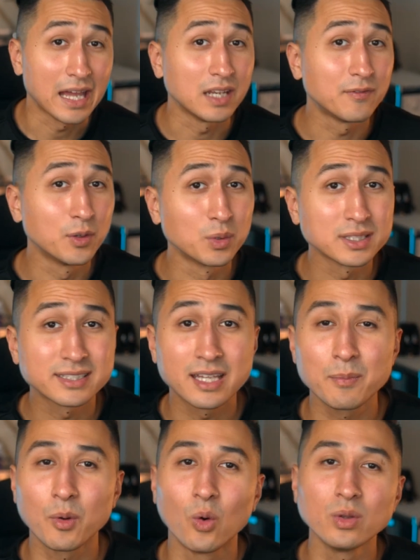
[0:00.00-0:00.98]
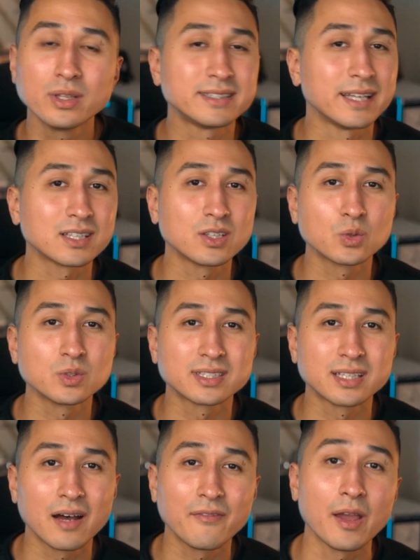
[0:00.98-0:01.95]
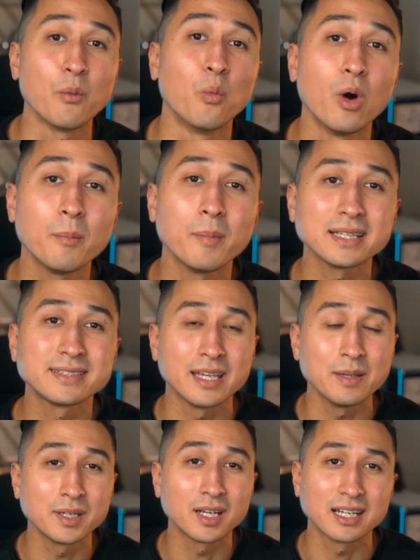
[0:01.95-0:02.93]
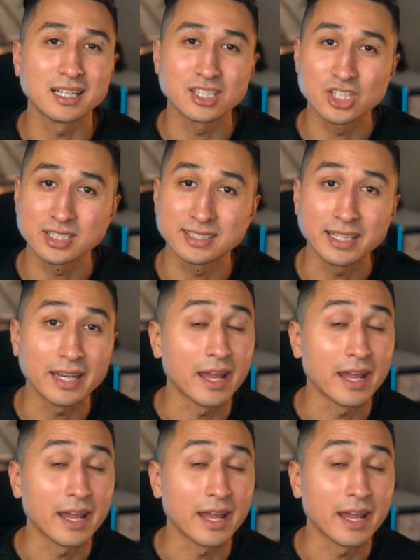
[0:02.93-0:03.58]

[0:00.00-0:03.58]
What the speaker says: And if you want to skip all the technical stuff and want my team and I to just set